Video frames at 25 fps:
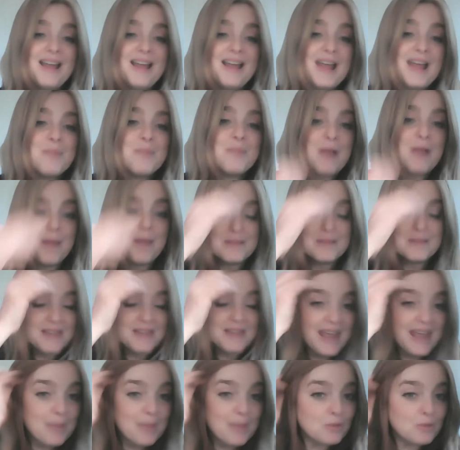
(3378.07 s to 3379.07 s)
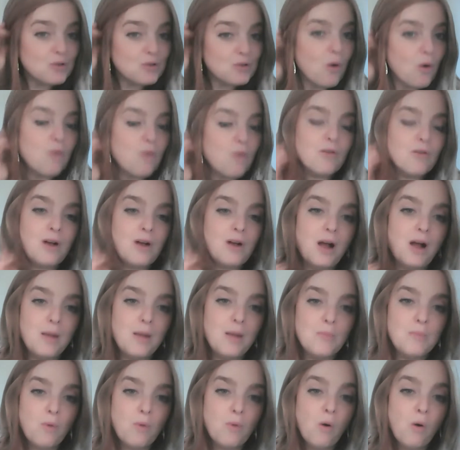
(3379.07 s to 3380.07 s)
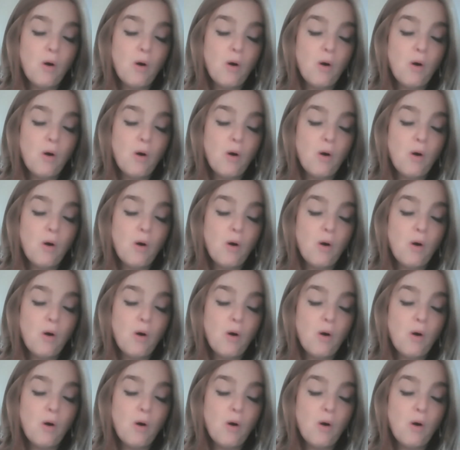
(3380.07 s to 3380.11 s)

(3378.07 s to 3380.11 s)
Abraham is able to overcome